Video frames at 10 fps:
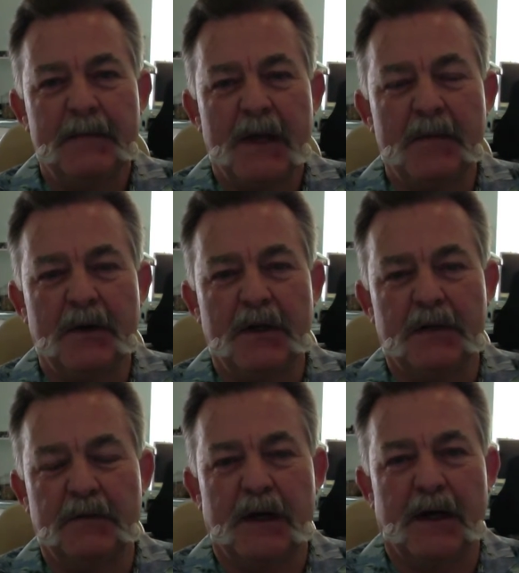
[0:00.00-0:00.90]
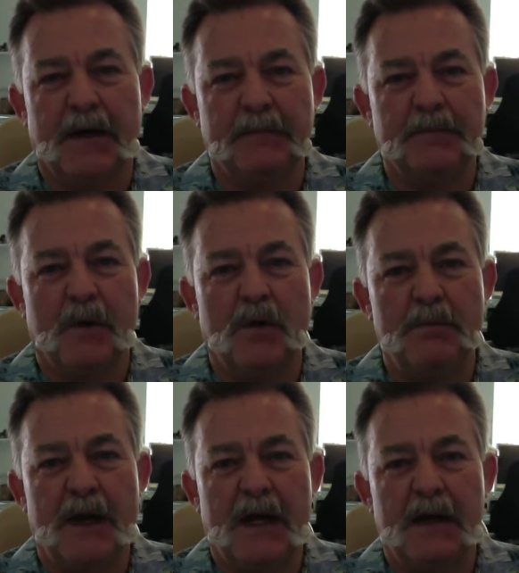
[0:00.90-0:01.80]
I'm going to um, hold
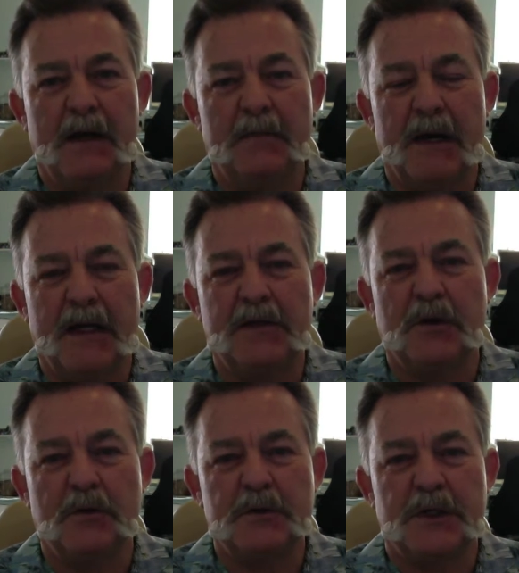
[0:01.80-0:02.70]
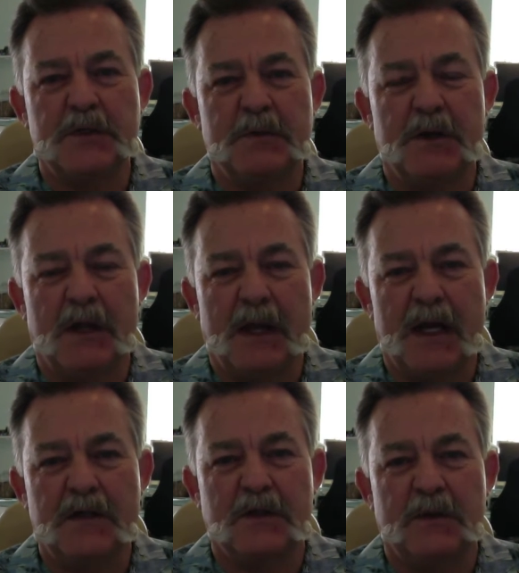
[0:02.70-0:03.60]
back on uh, my total judgment on
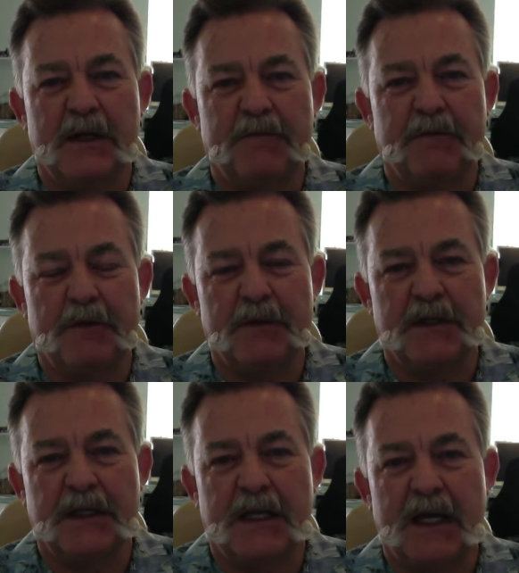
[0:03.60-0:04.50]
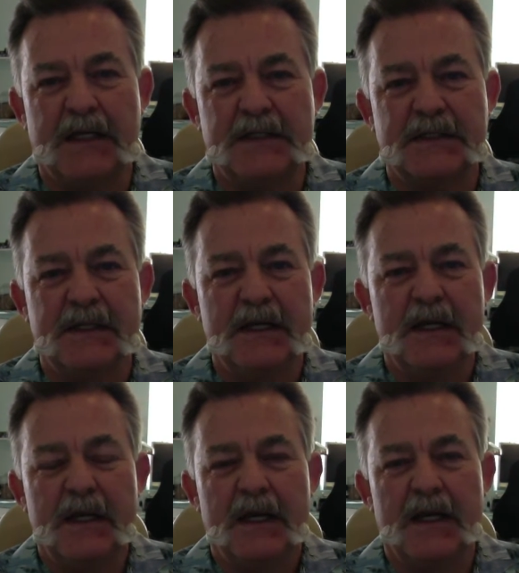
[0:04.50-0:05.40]
that until we get further into the case
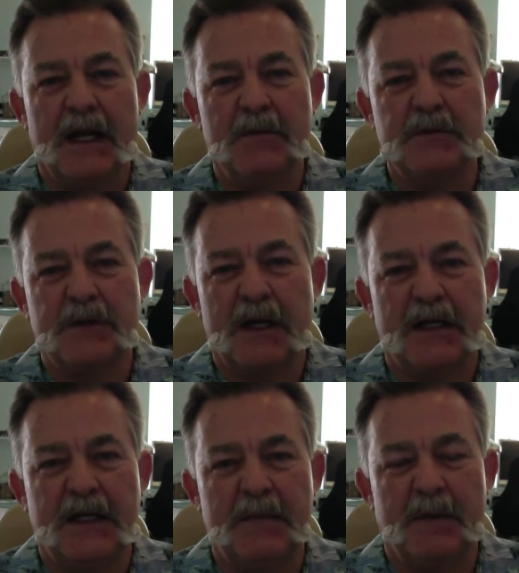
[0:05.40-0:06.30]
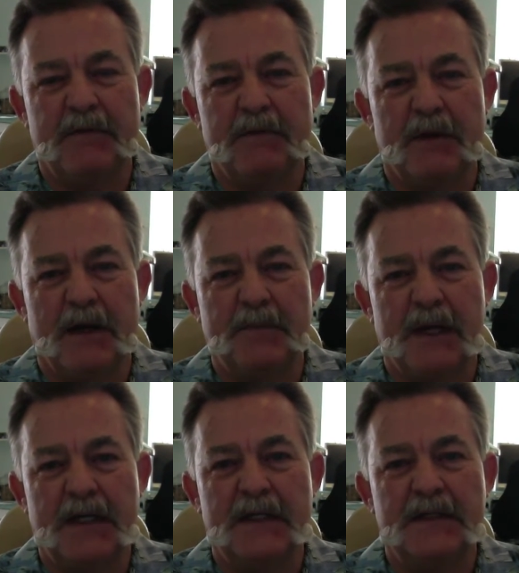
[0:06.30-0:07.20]
and I will try to keep everyone
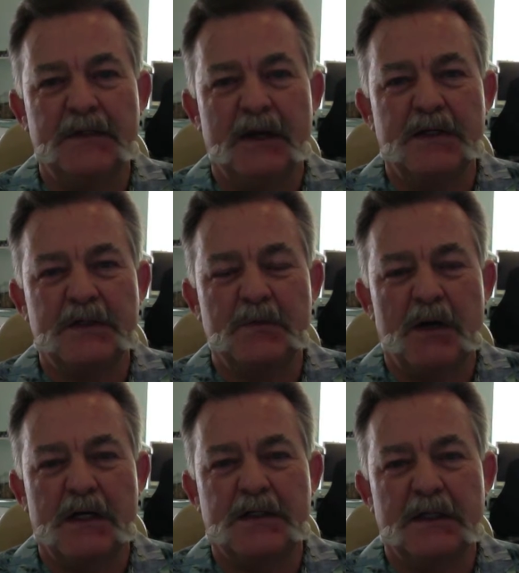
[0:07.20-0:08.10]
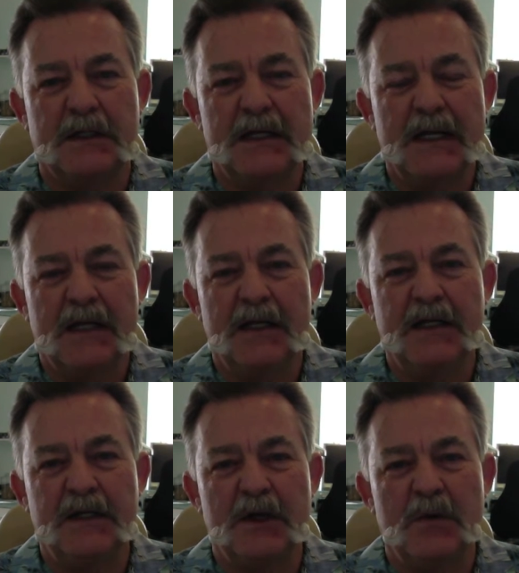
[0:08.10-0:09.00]
updated. So I just wanted to let
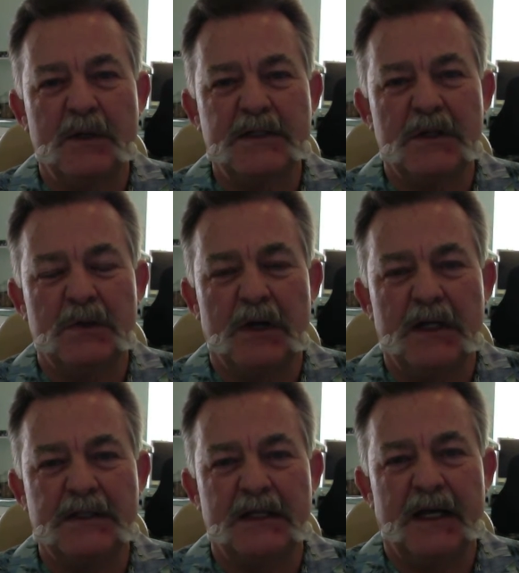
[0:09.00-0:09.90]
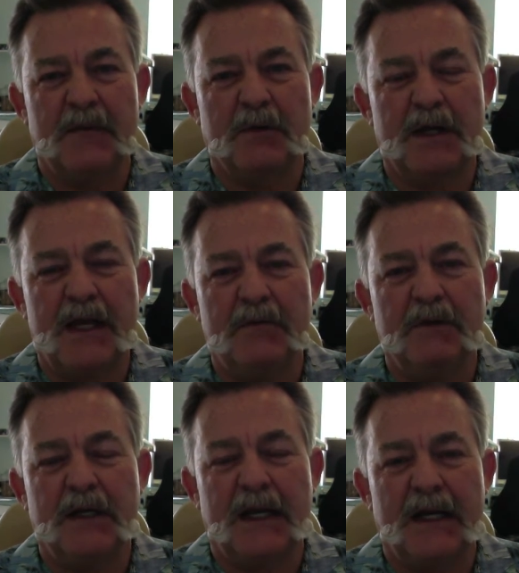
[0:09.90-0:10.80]
you know what's going on today, and we're gaining we're
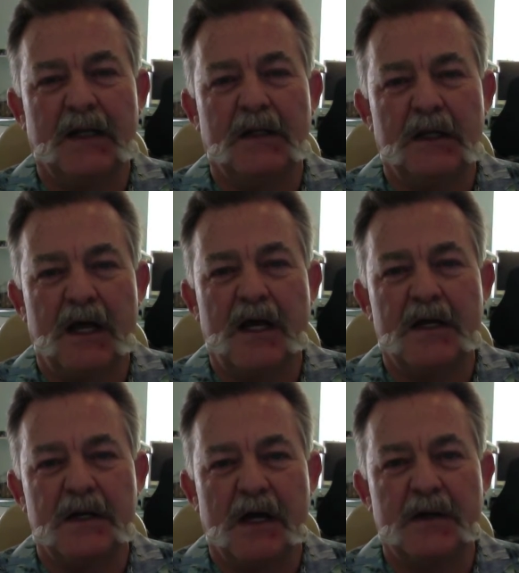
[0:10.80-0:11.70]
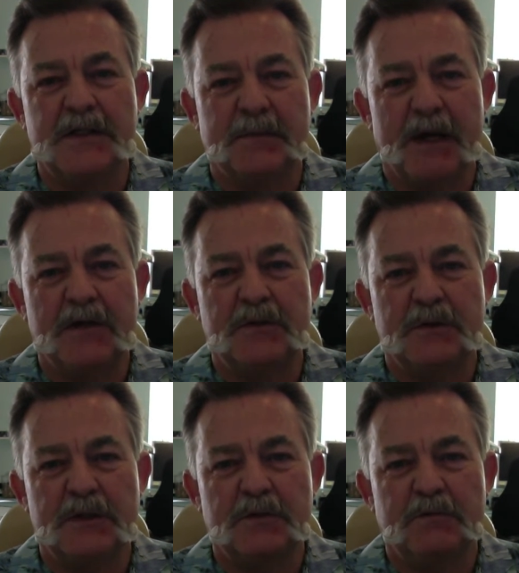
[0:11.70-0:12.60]
going to gain a lot of knowledge about
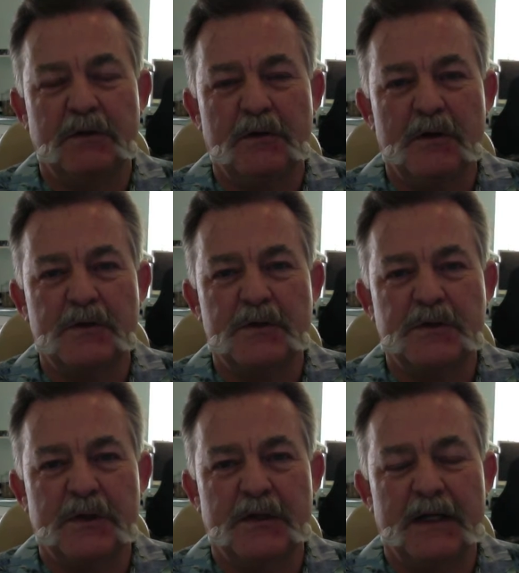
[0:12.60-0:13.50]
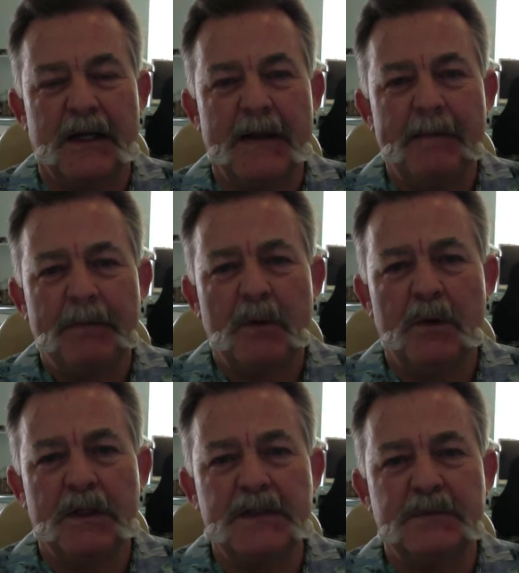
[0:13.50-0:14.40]
judicial foreclosures, so that
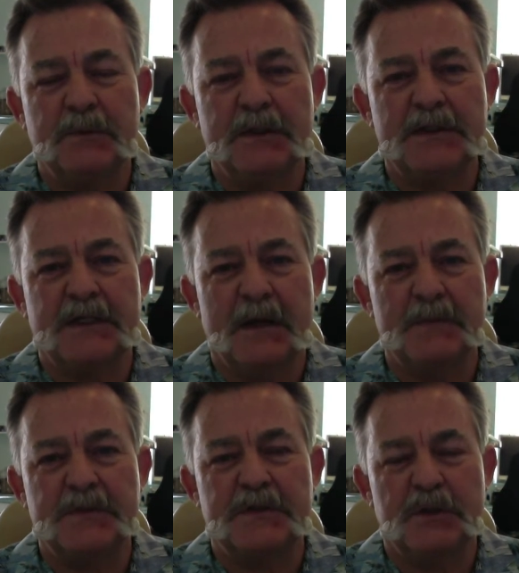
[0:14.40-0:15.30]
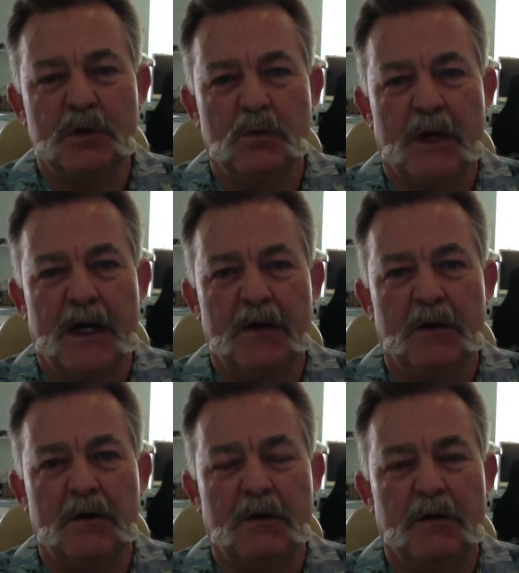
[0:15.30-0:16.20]
when this when this comes your way
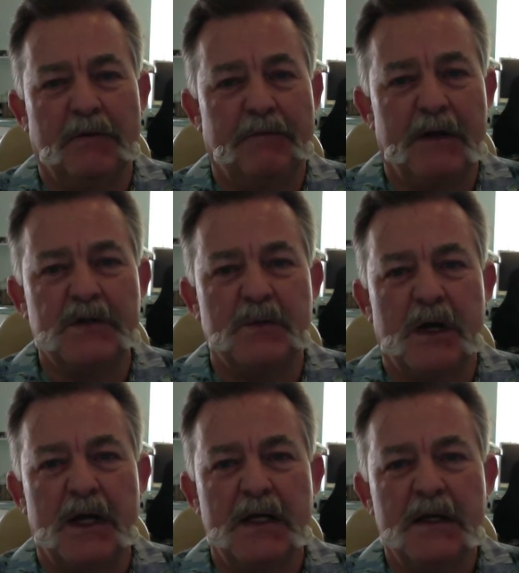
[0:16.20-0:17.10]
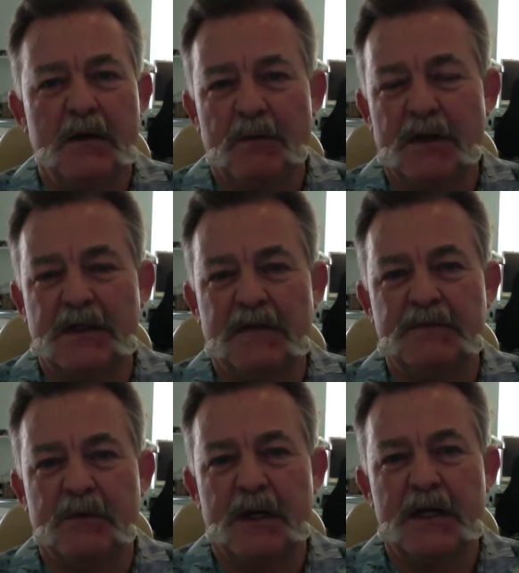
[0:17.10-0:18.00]
or or a friend's way,
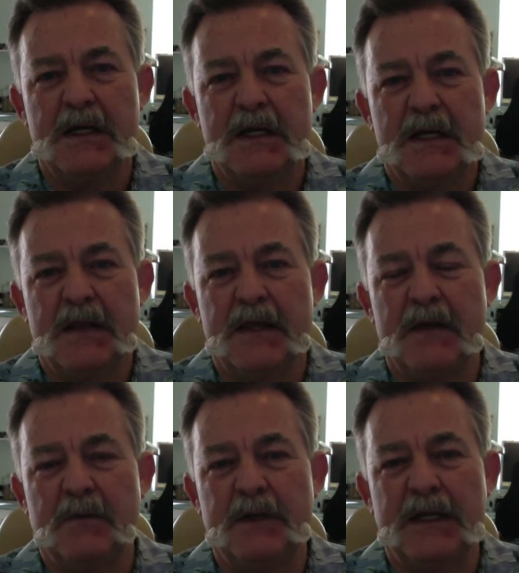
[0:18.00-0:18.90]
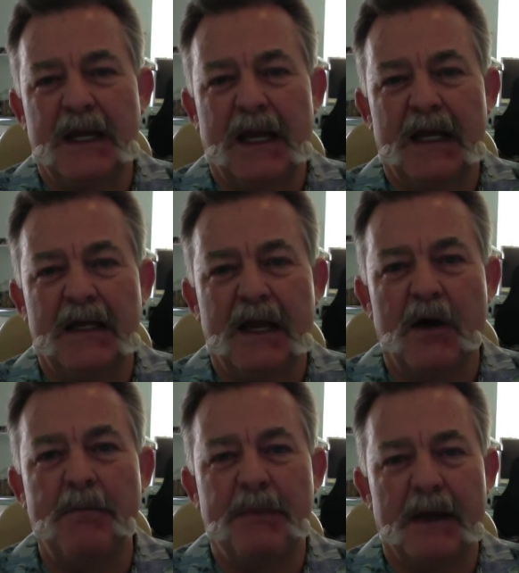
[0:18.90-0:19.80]
relative's way, that we can
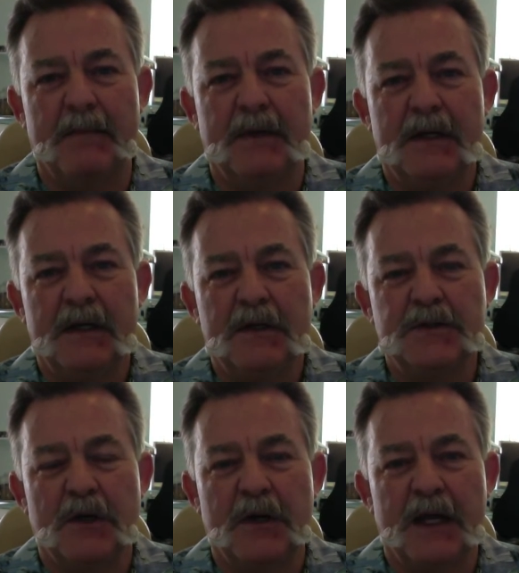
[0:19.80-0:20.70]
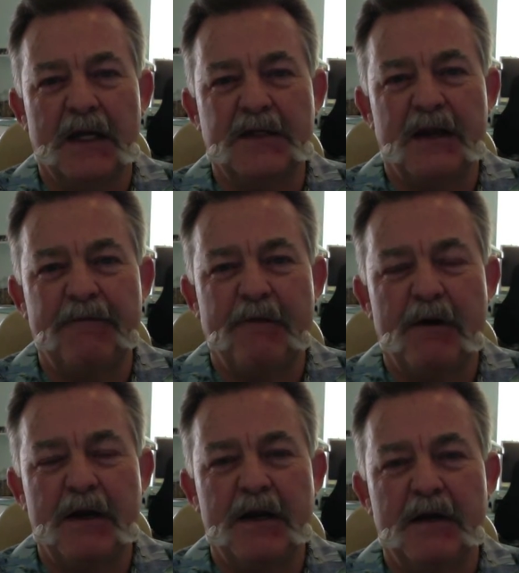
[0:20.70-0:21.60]
help them. So again, Dave
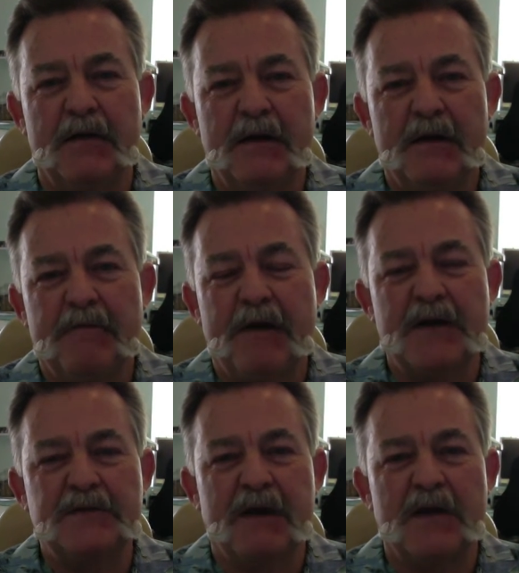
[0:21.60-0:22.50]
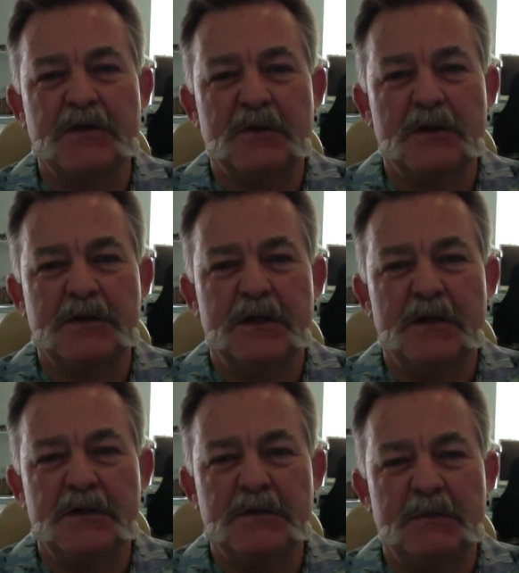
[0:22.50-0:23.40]
Fahrny here, Fast Nevada Short
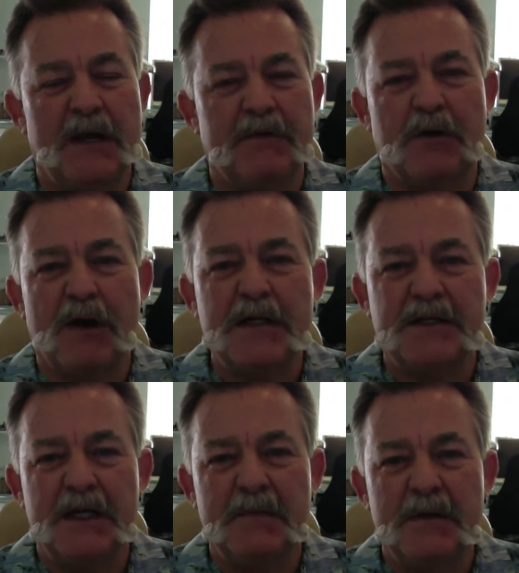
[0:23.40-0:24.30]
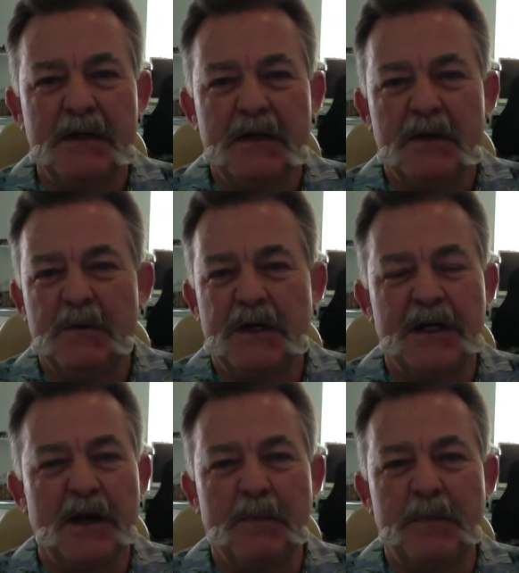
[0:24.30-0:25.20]
Sales. We have a great team. We
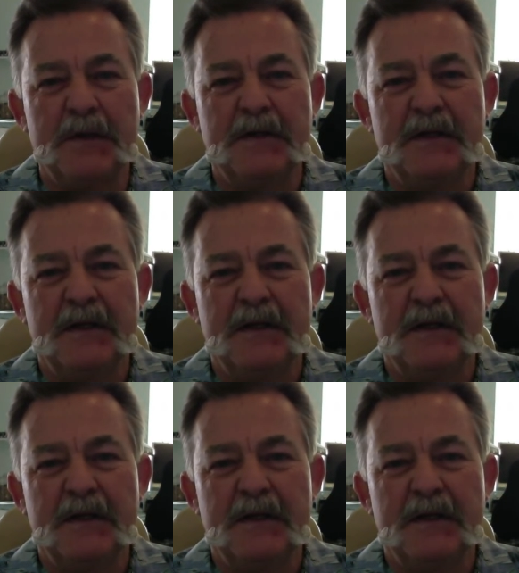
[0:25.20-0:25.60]
can help you.